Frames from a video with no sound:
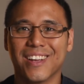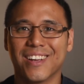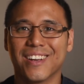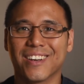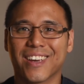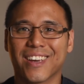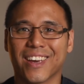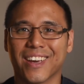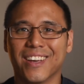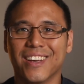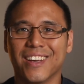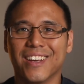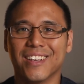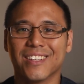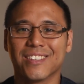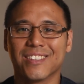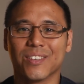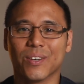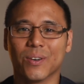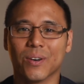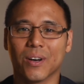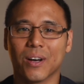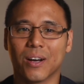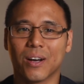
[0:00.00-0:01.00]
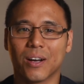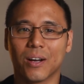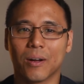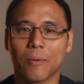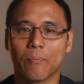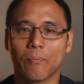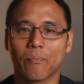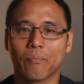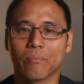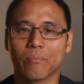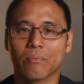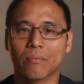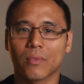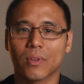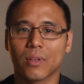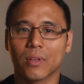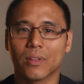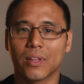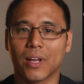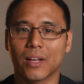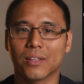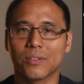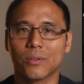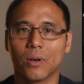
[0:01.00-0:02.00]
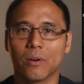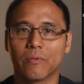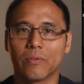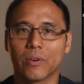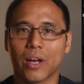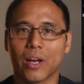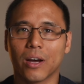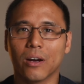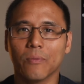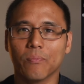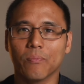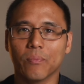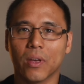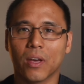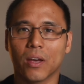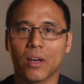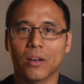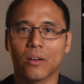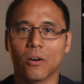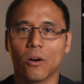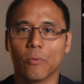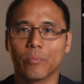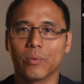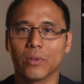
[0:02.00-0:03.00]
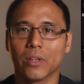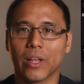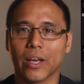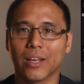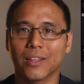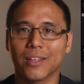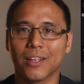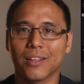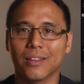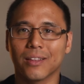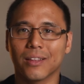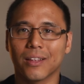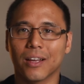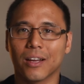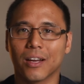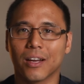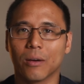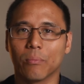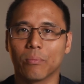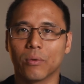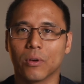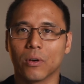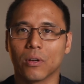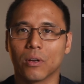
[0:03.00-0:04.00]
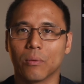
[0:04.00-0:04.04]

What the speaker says: Okay, so that's all for now, and I hope you liked it. I'm